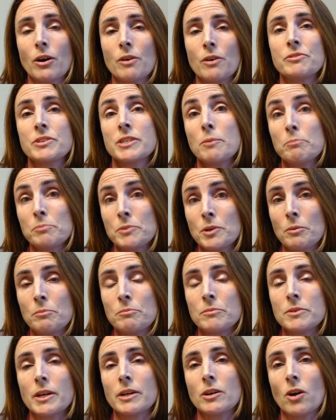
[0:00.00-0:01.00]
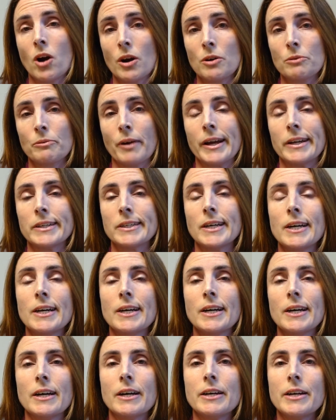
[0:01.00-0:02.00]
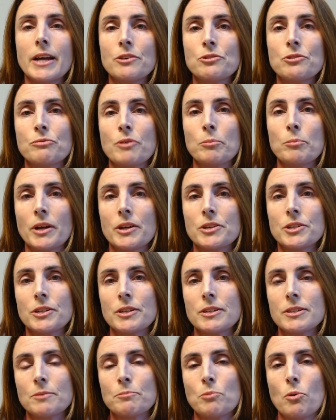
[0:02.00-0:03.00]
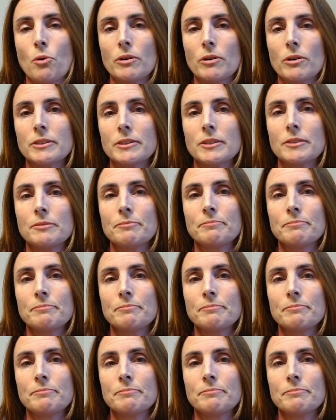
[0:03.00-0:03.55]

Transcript: of symptoms and heart rate in atrial fibrillation is important.